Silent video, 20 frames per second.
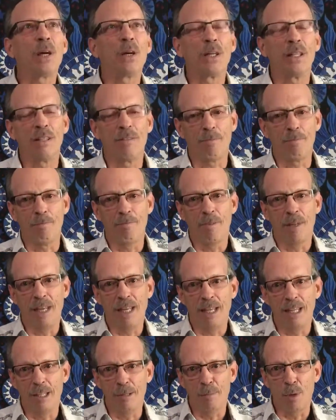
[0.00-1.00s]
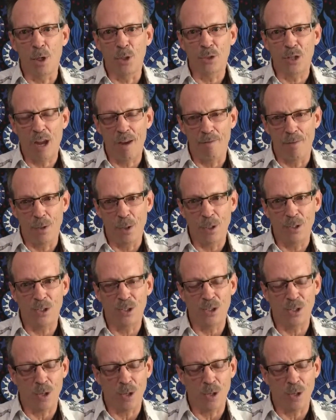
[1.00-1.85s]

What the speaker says: we are in the multiverse.